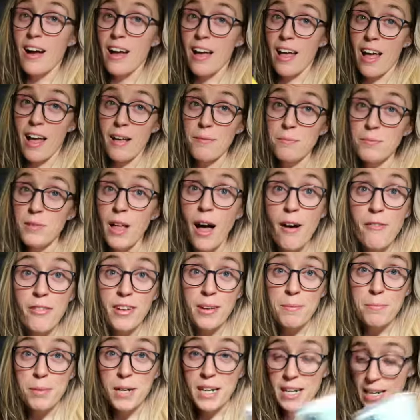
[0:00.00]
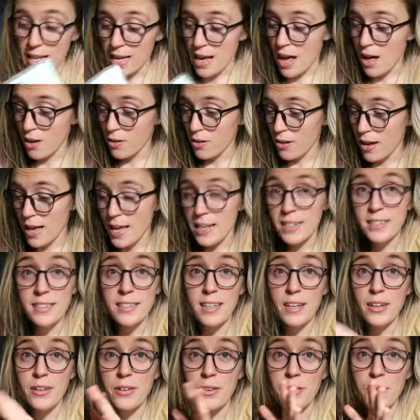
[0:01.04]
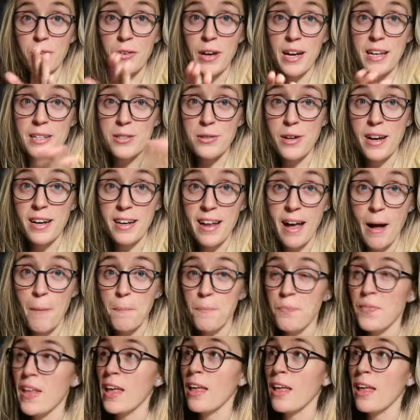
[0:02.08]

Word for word: am loving Bunny. I'll go ahead and tell you guys right now.